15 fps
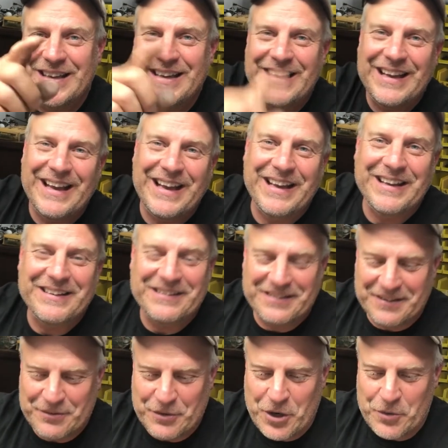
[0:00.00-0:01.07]
and
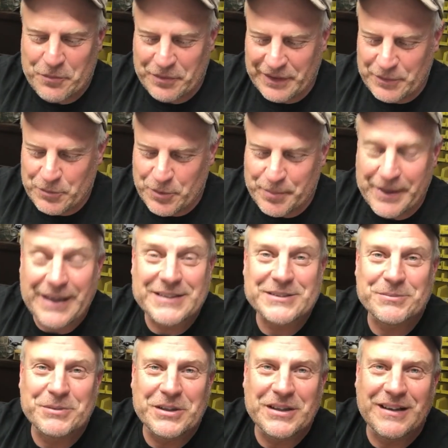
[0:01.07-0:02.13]
hopefully we'll put out
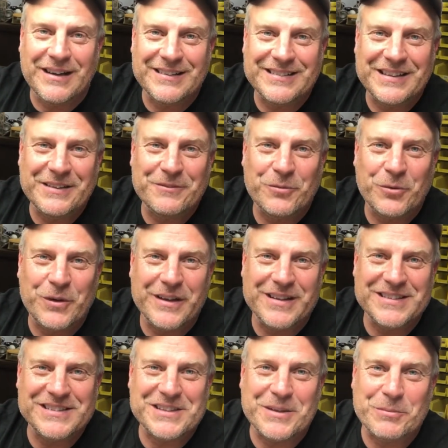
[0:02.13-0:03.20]
some good content for you
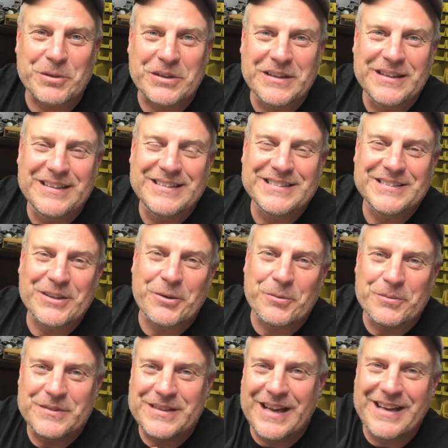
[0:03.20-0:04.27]
this summer. So
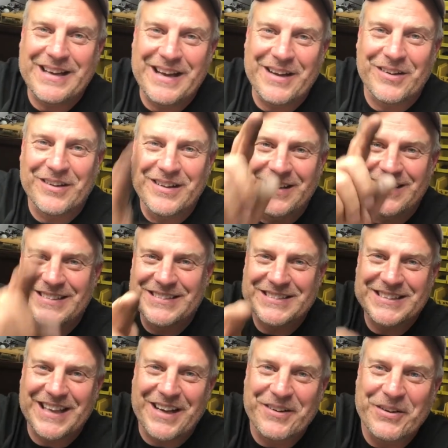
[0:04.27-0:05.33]
take care,
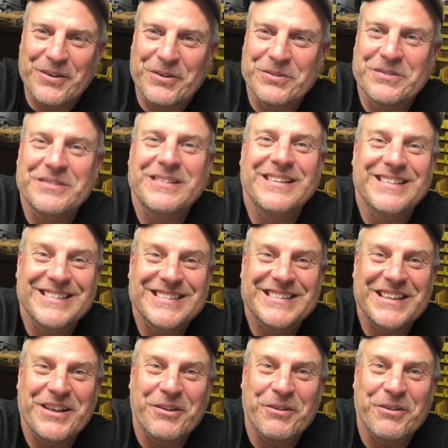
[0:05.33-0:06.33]
Scout on, see you on the